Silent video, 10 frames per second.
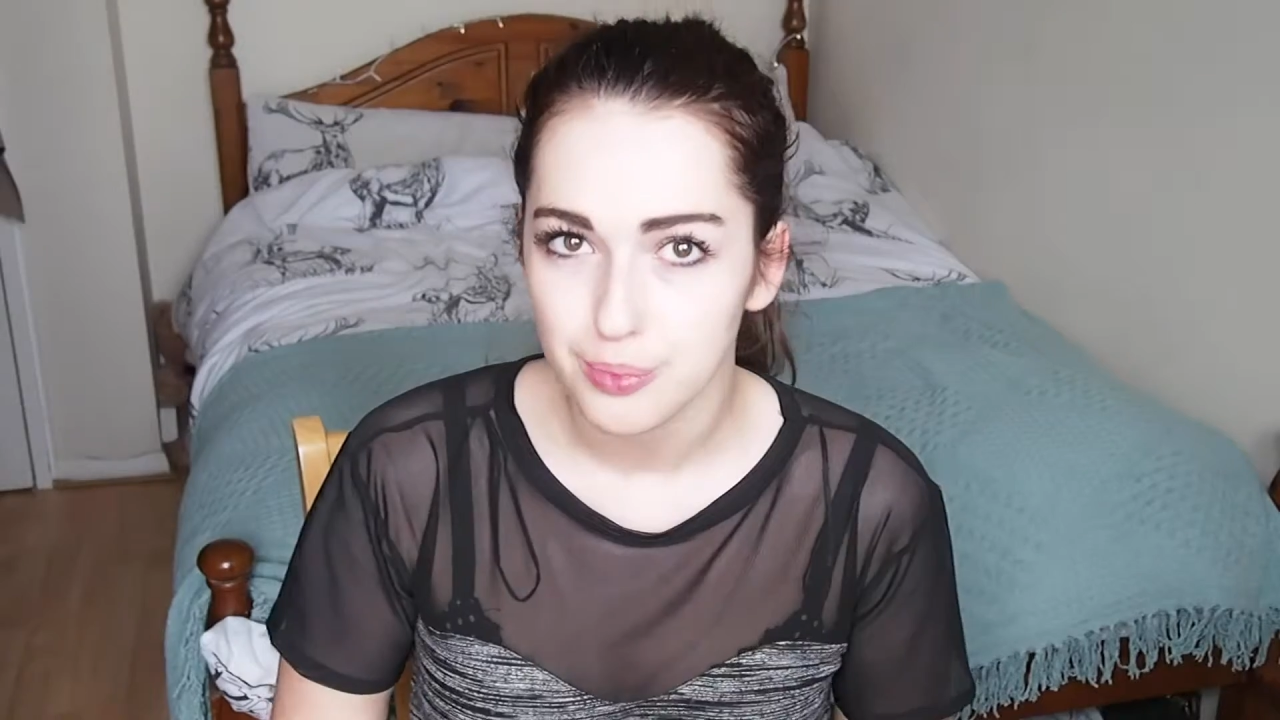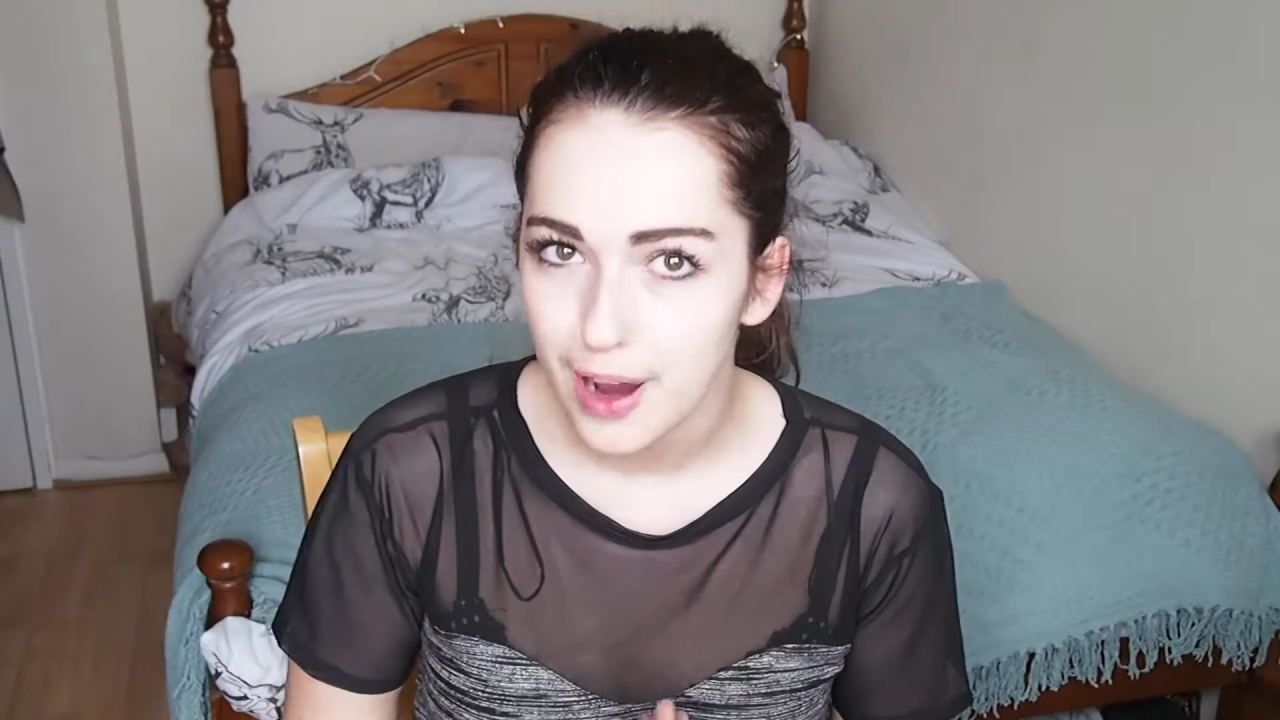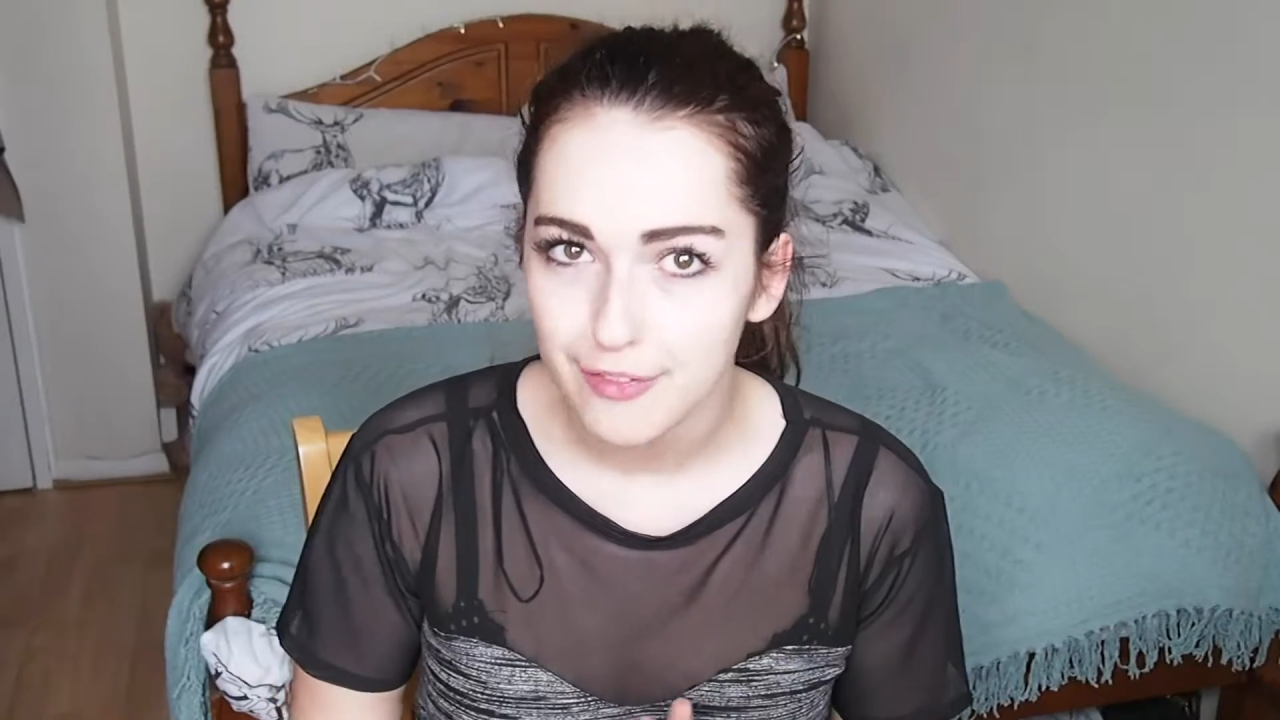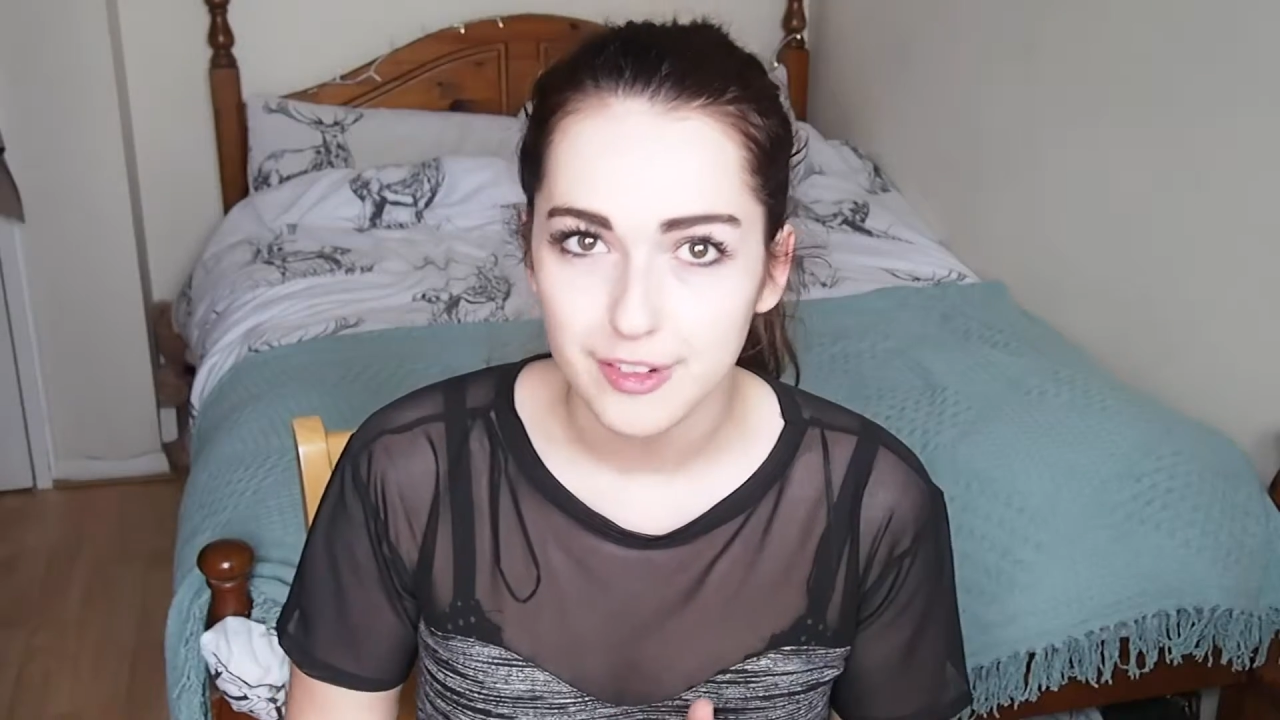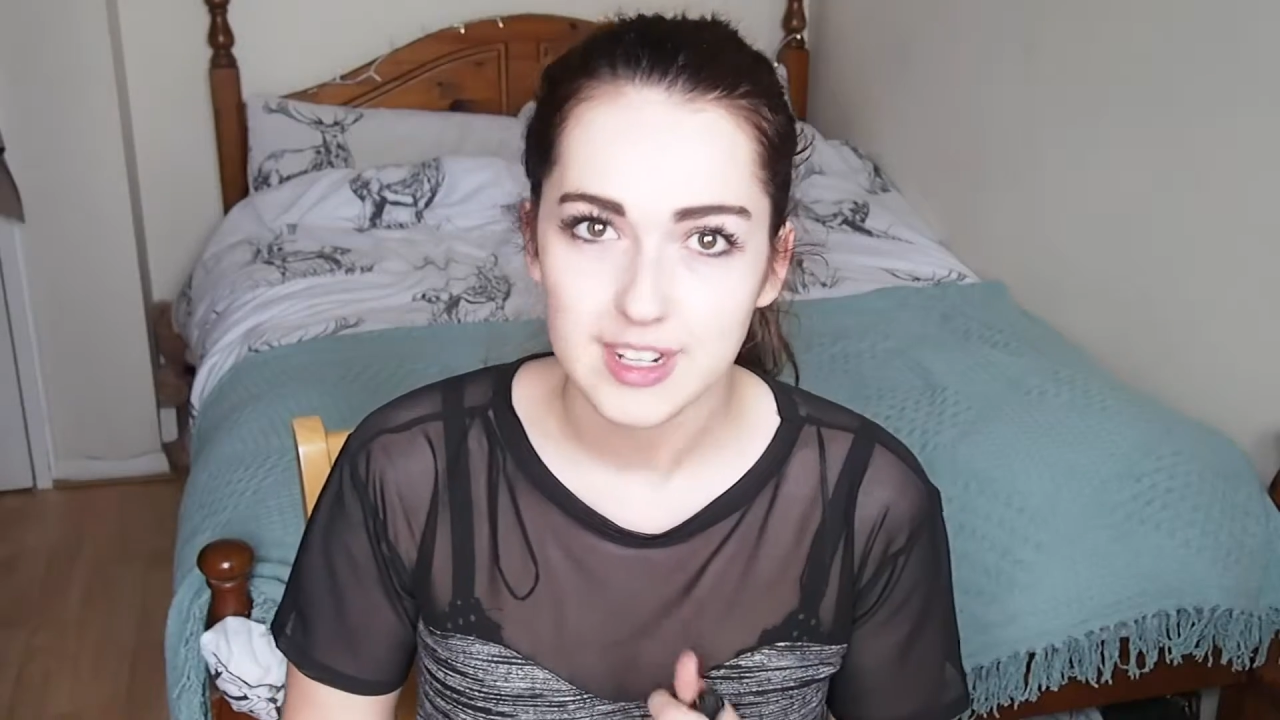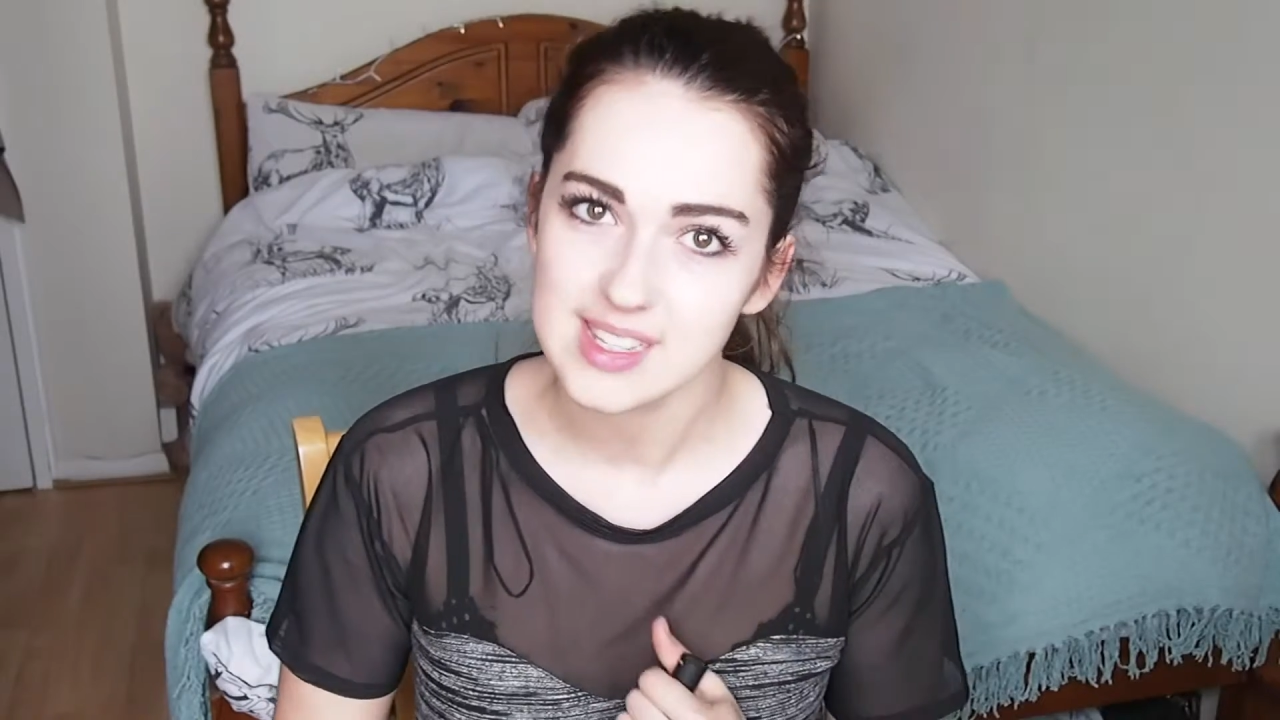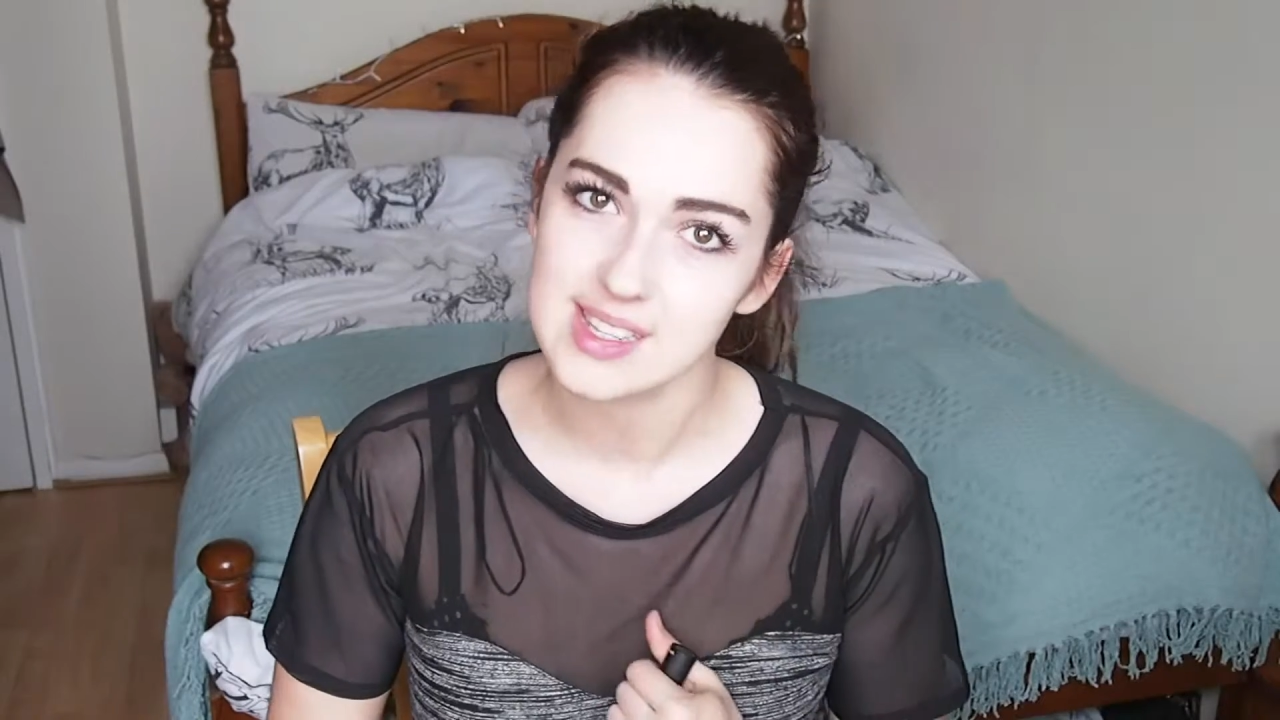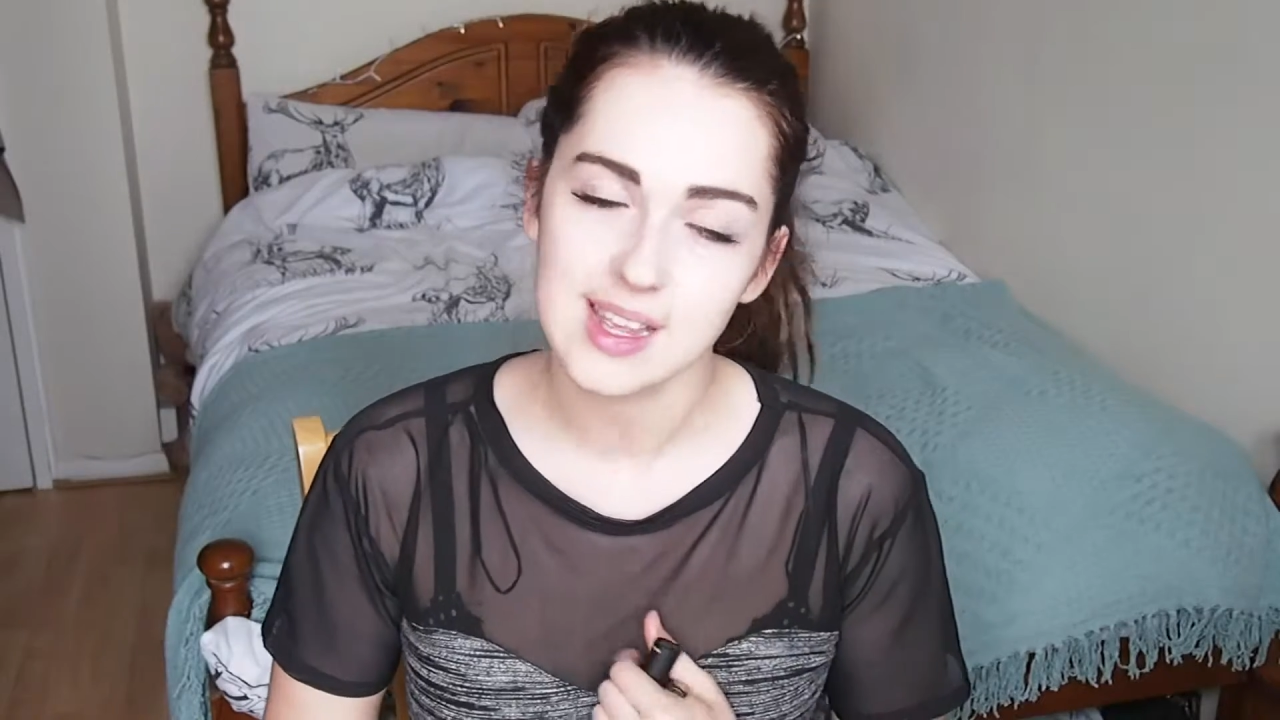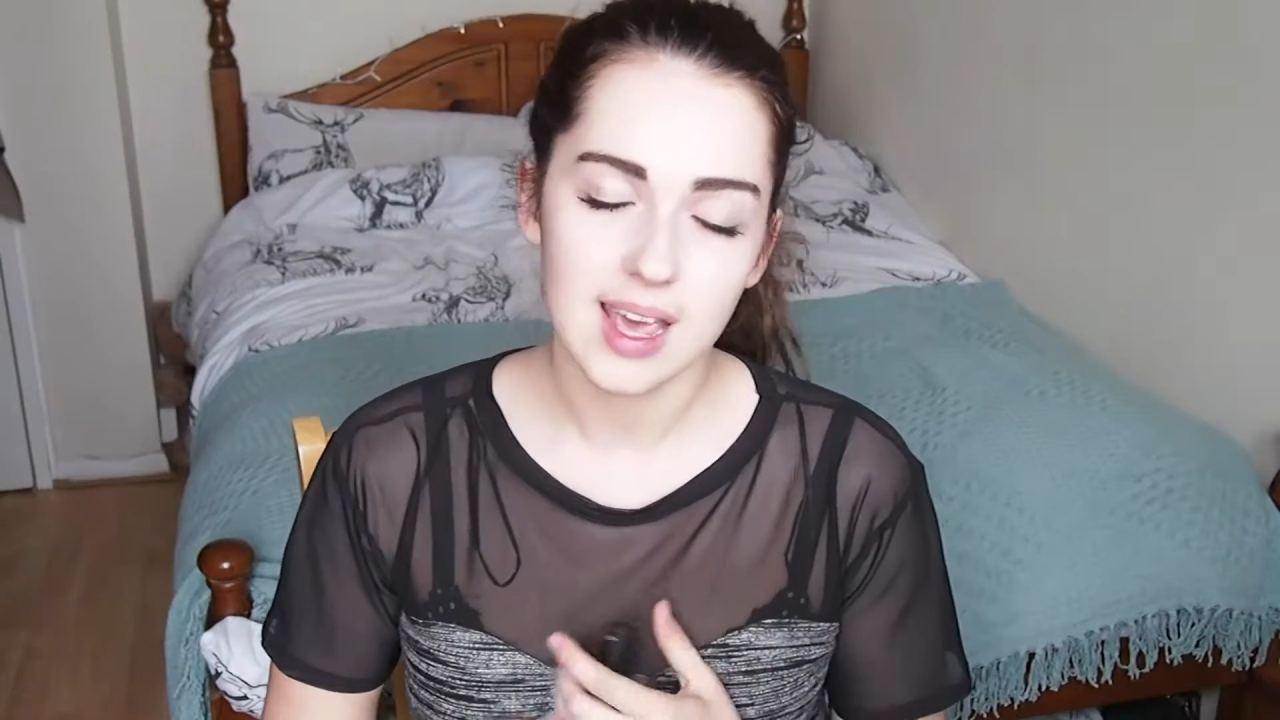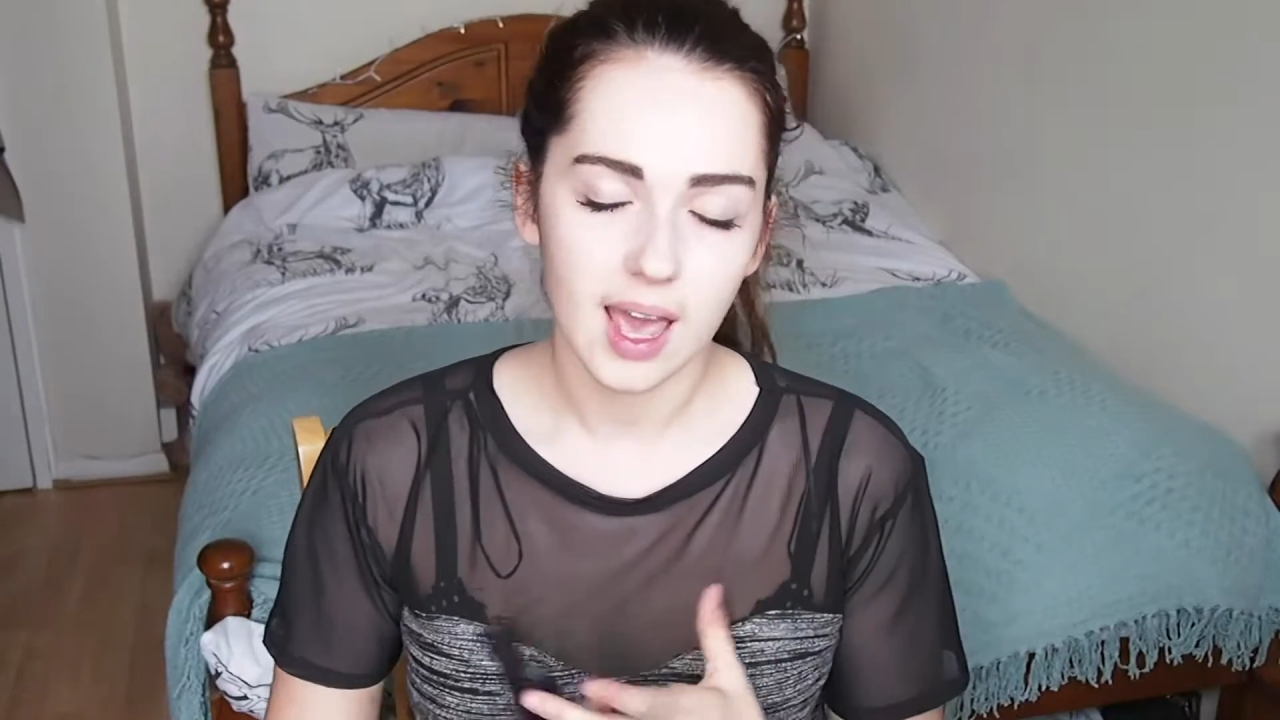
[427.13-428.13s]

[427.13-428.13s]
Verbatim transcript: preference,